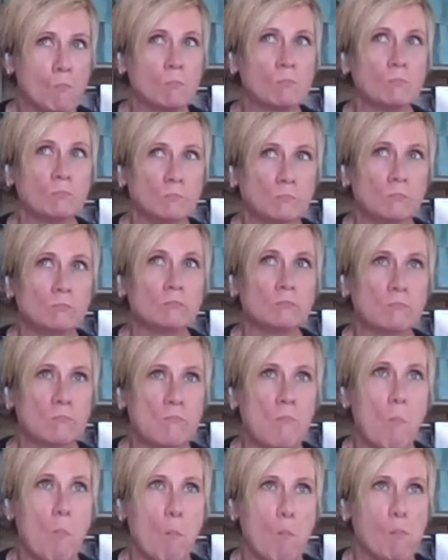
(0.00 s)
Mm.
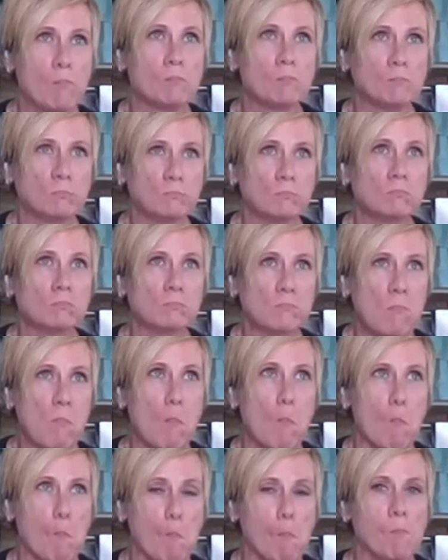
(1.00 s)
And Violet's
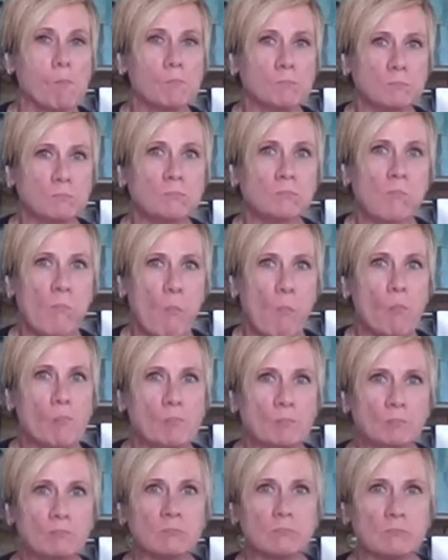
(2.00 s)
wondering, as soon as you
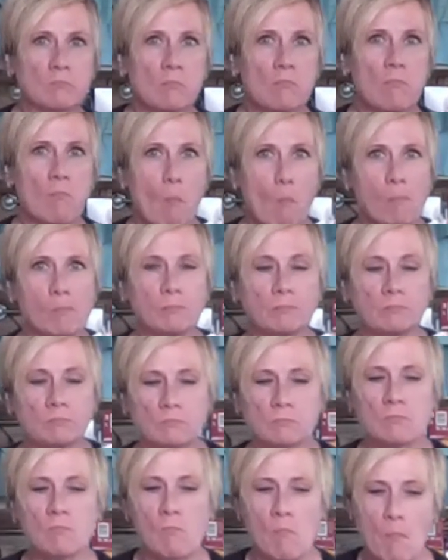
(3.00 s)
bit into that
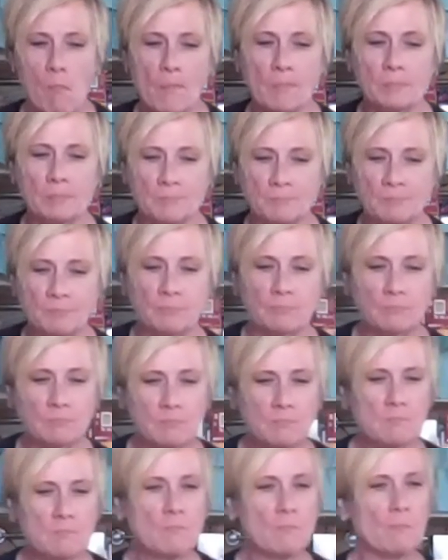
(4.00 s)
marshmallow, how
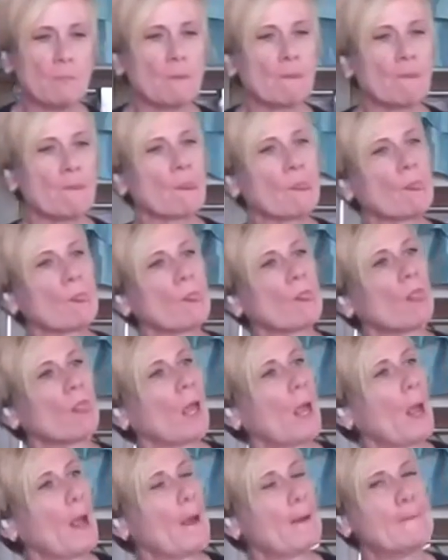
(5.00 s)
really
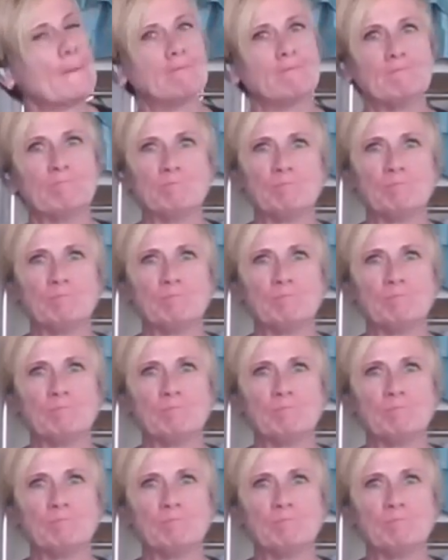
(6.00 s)
sticky is that?